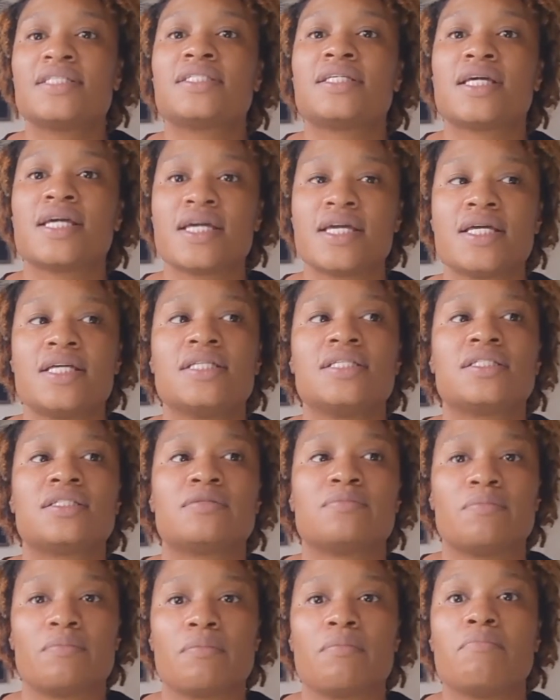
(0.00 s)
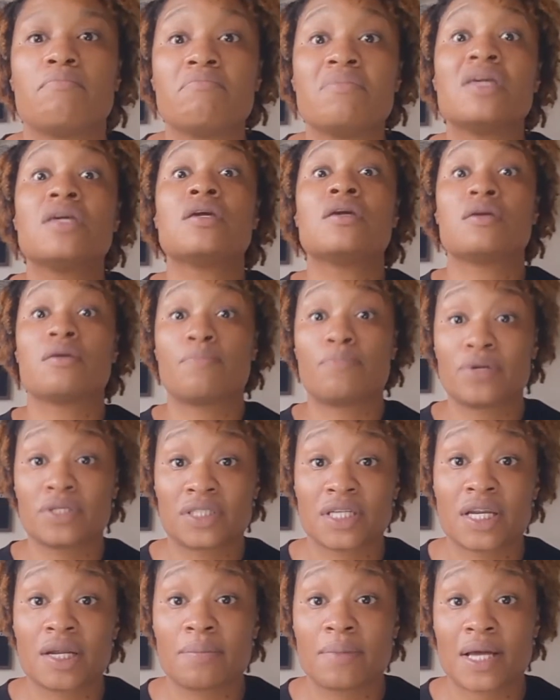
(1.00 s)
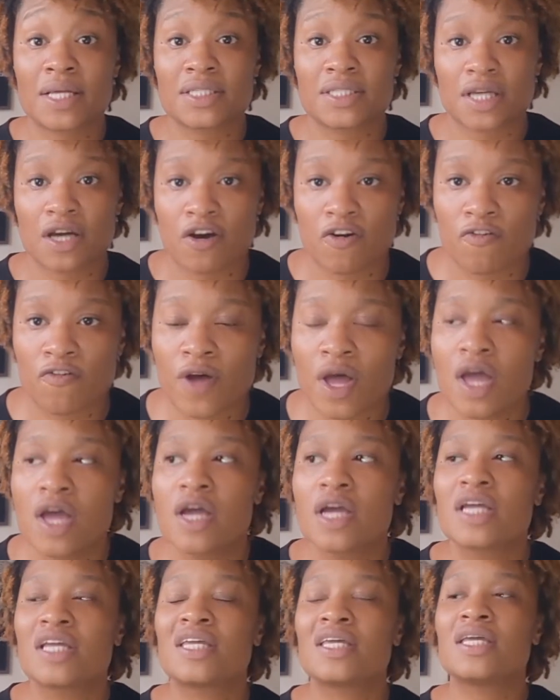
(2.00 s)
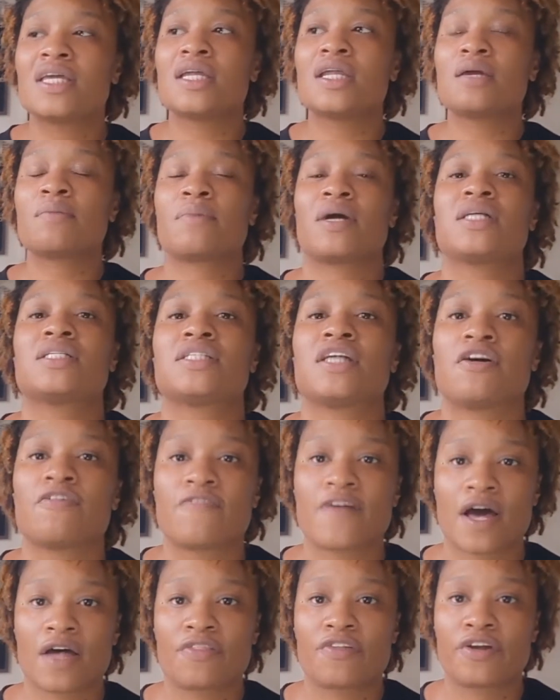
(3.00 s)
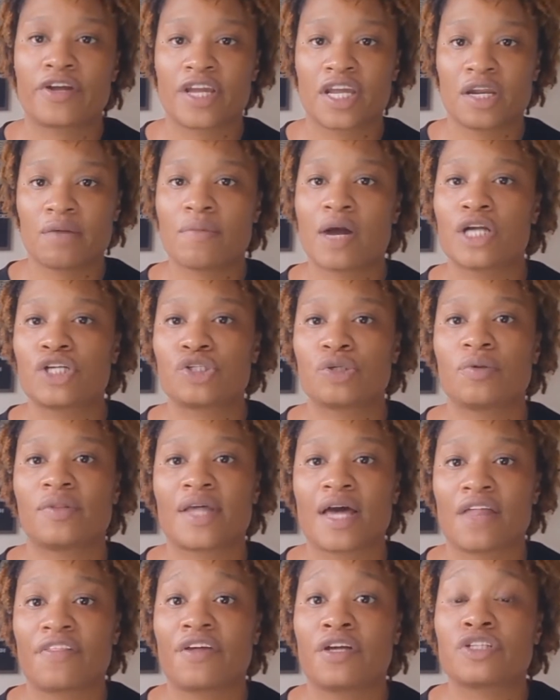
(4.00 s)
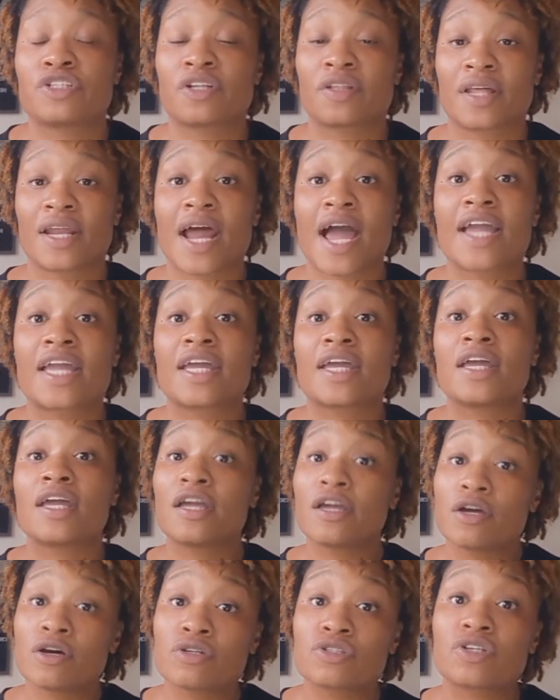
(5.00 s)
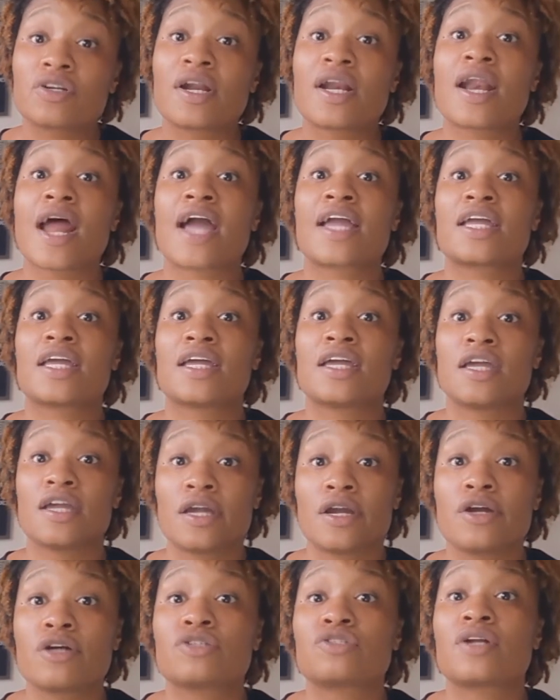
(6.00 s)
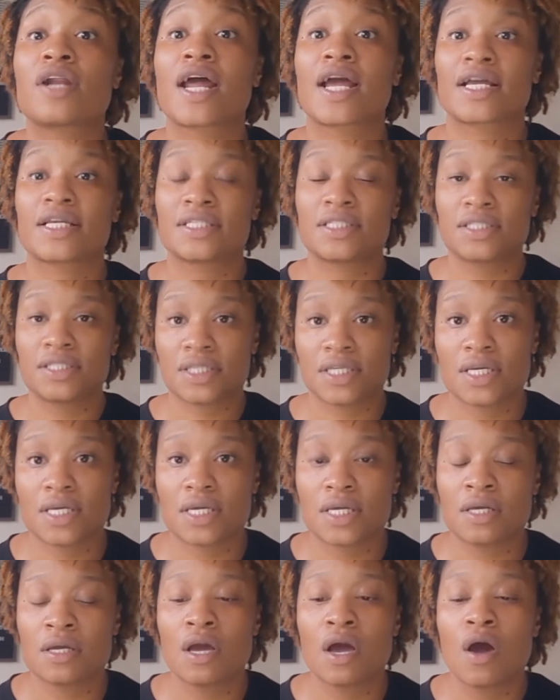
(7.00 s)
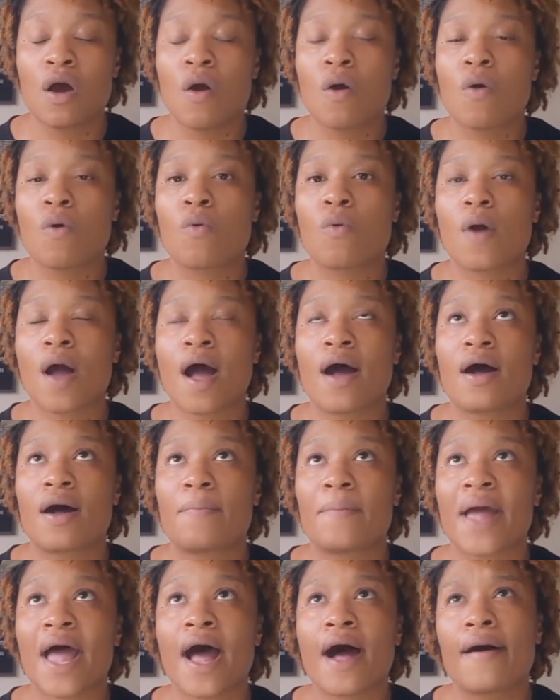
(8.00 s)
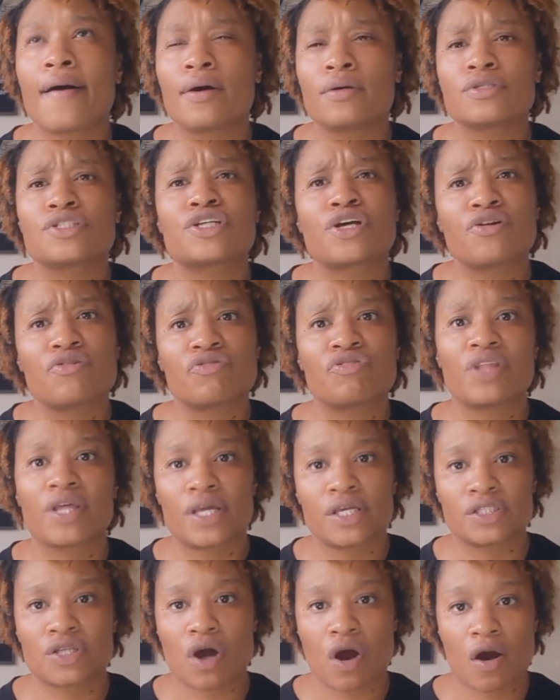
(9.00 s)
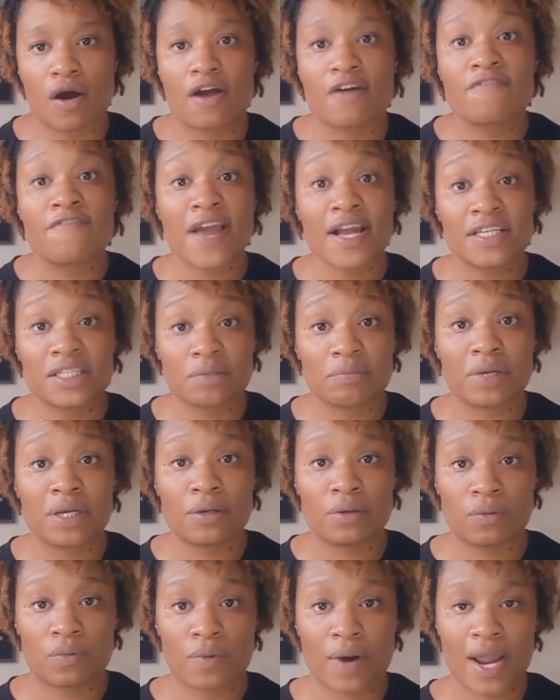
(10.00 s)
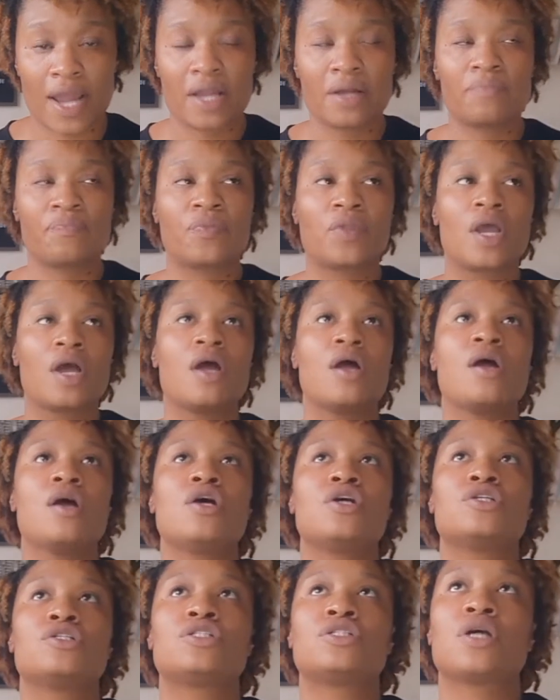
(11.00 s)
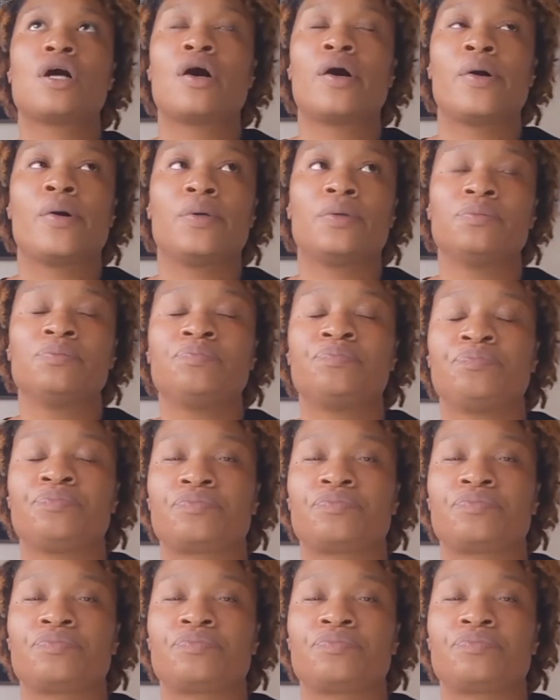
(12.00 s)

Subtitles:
is me presenting myself, getting myself out there, getting my truth out there, so that I can heal, so that I can hear, so that I can see how certain things are affecting me, right? So